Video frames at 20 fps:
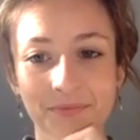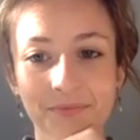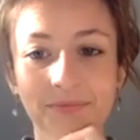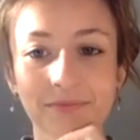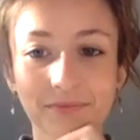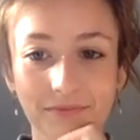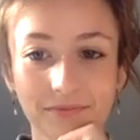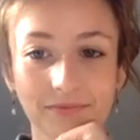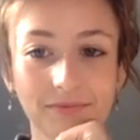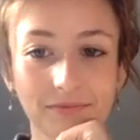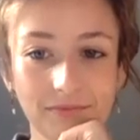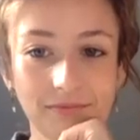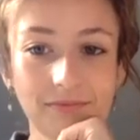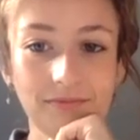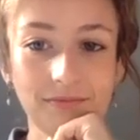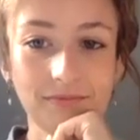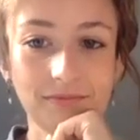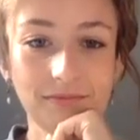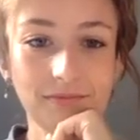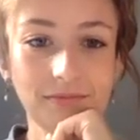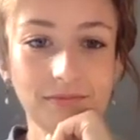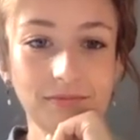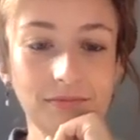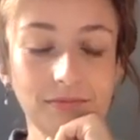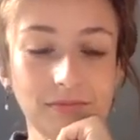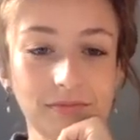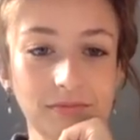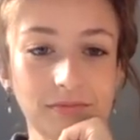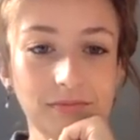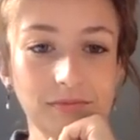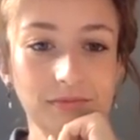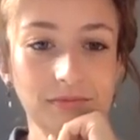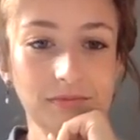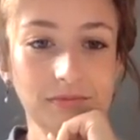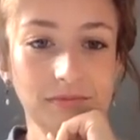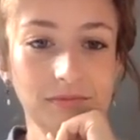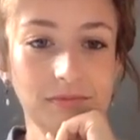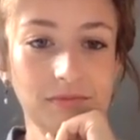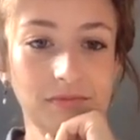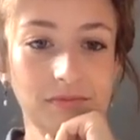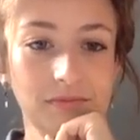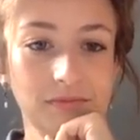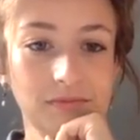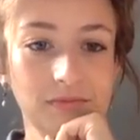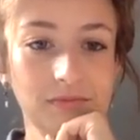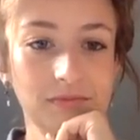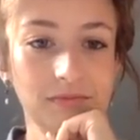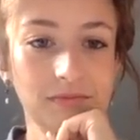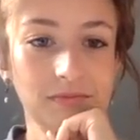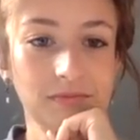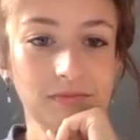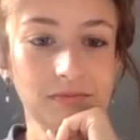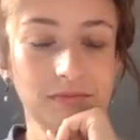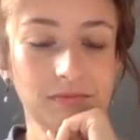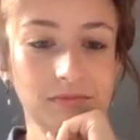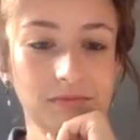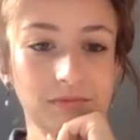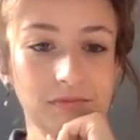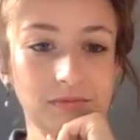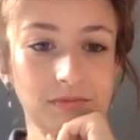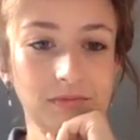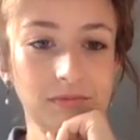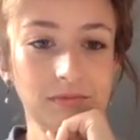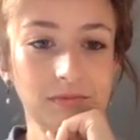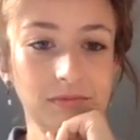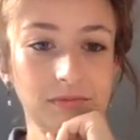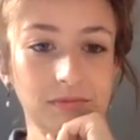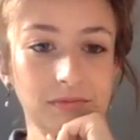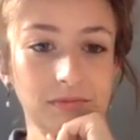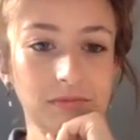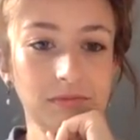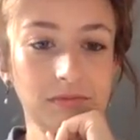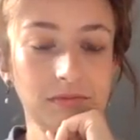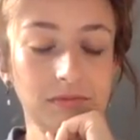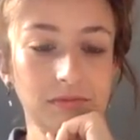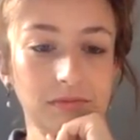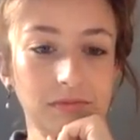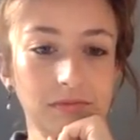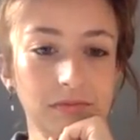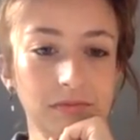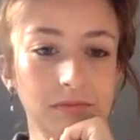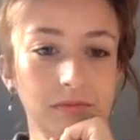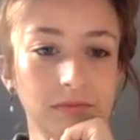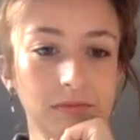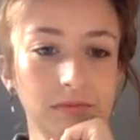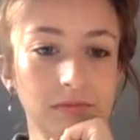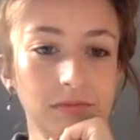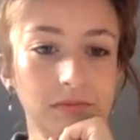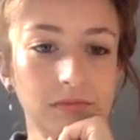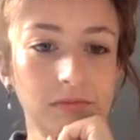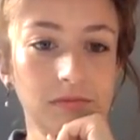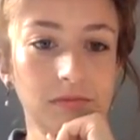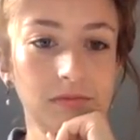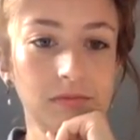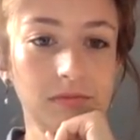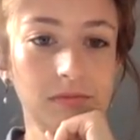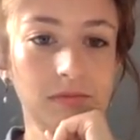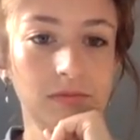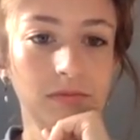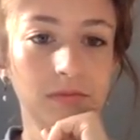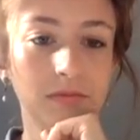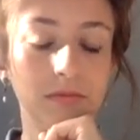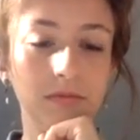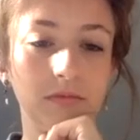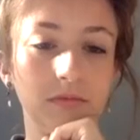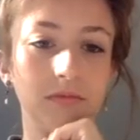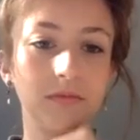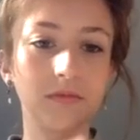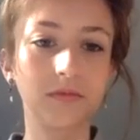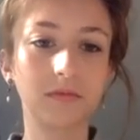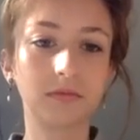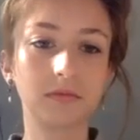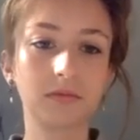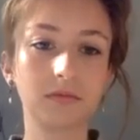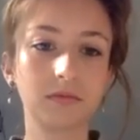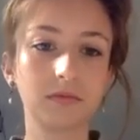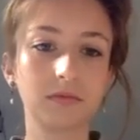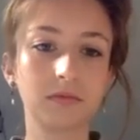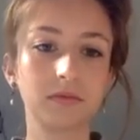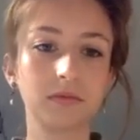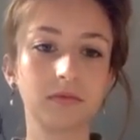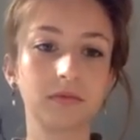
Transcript: (silent)